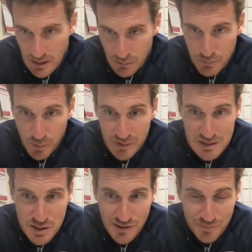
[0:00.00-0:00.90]
probably
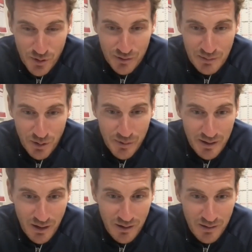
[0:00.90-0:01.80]
deserve more than what we
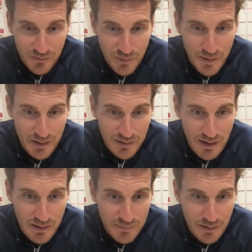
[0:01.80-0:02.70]
got on the back of
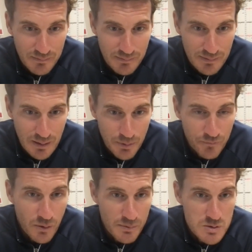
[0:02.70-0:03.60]
that
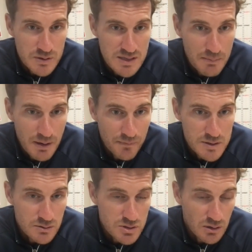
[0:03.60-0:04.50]
performance with 10 men for
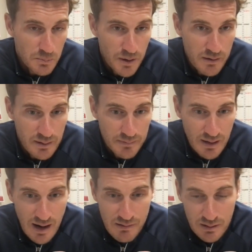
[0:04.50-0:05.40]
such a long period
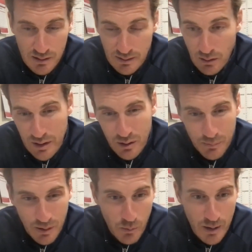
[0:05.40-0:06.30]
at Harrogate and only
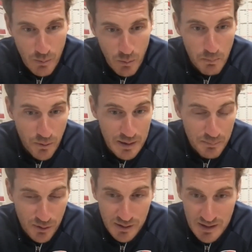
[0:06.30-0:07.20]
coming away with 1 point.
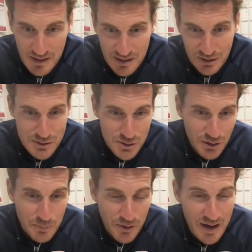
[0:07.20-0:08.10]
But you'd have took
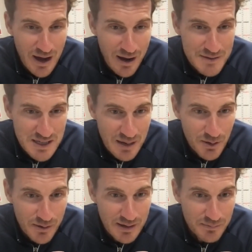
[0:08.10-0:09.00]
a point at half-time
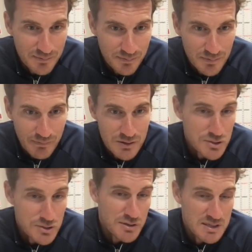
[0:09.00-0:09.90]
going in, having
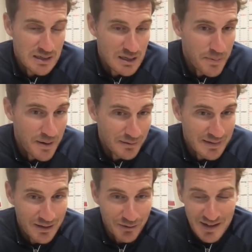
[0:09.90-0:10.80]
just conceded a penalty
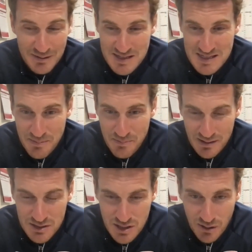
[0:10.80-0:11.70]
and gone down to 10
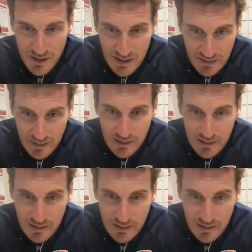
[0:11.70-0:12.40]
men. So that